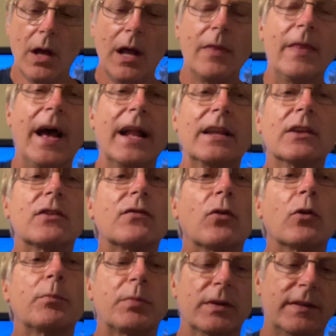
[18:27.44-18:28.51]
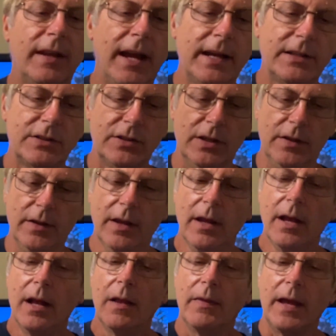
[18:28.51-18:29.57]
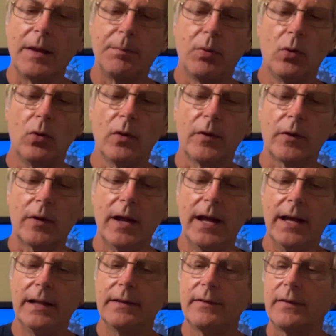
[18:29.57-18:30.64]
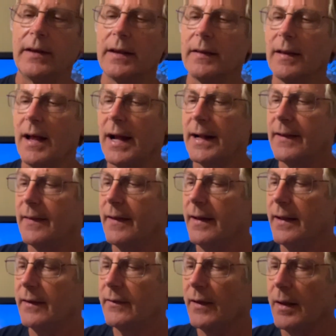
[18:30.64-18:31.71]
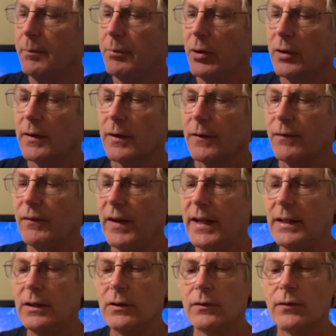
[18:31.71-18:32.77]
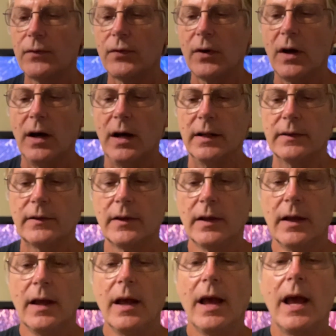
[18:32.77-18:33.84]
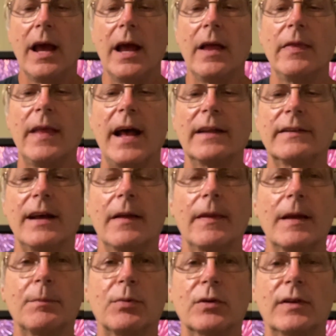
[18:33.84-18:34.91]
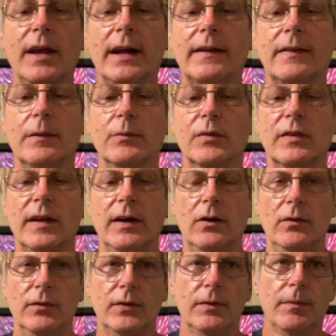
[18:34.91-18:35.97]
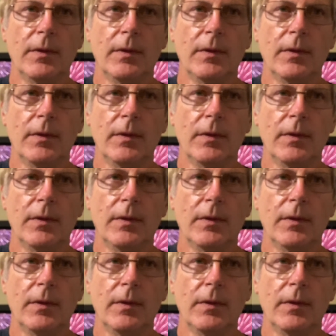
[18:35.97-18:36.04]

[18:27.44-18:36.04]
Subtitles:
That is for protection. They pull their heads in like this and put their feet in front, and that's how they protect themselves.